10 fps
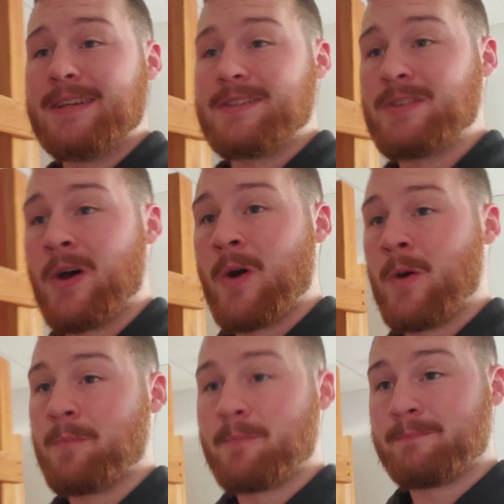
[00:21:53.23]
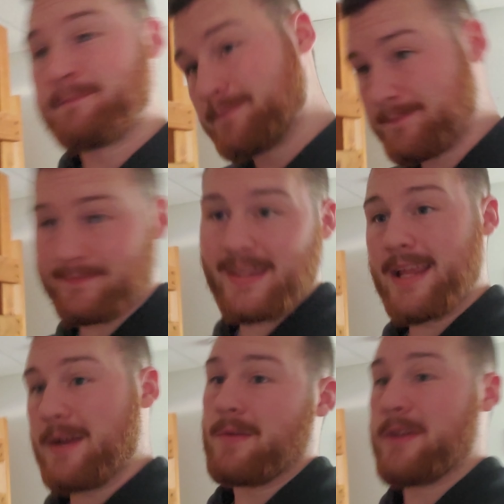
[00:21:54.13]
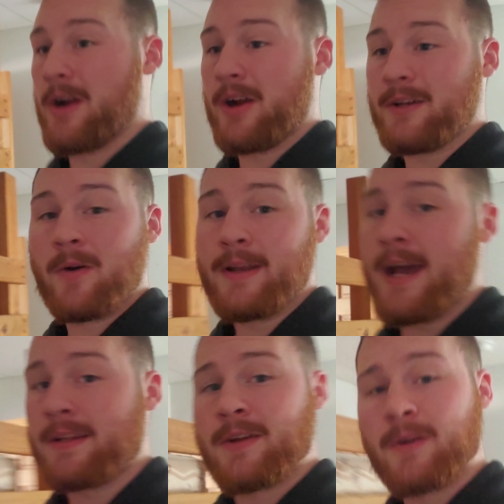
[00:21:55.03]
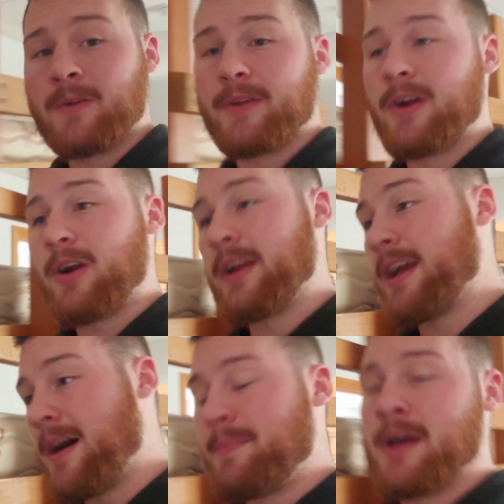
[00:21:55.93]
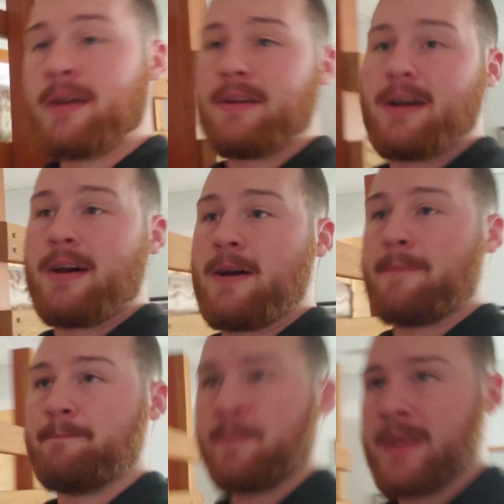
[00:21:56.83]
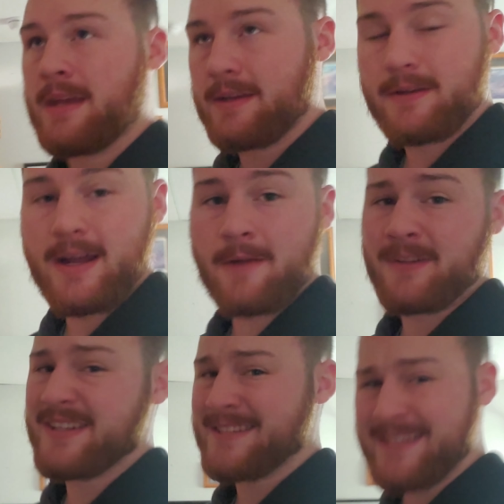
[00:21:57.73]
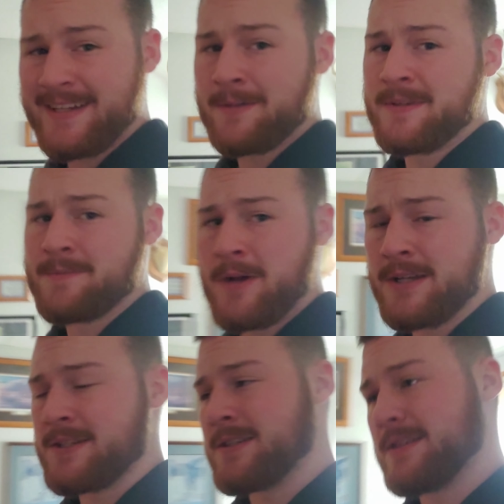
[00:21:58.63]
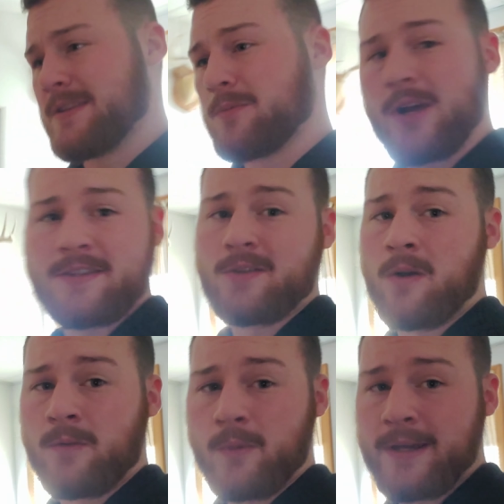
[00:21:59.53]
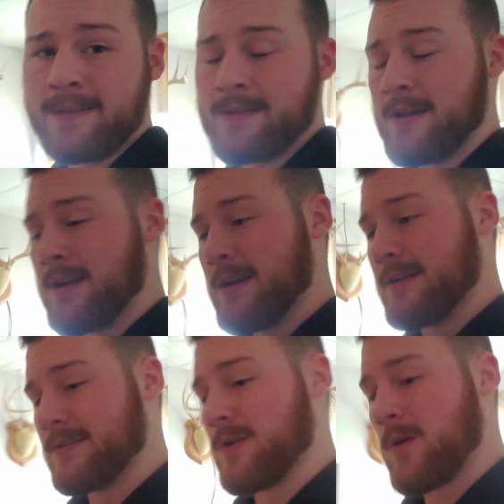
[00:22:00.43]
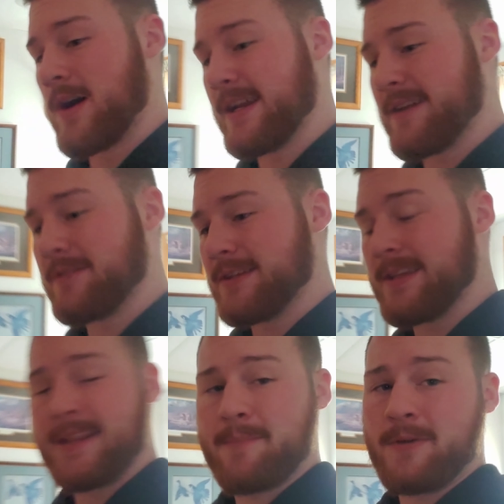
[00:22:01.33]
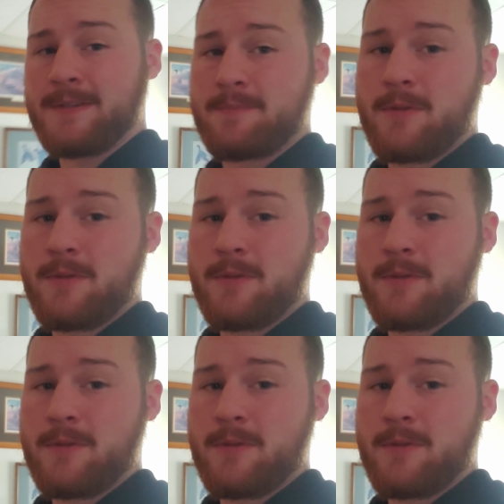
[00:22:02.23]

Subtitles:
so they're already going nocturnal. They're herding up. You're not really seeing them as much. The rut's over with. So I definitely think that plays a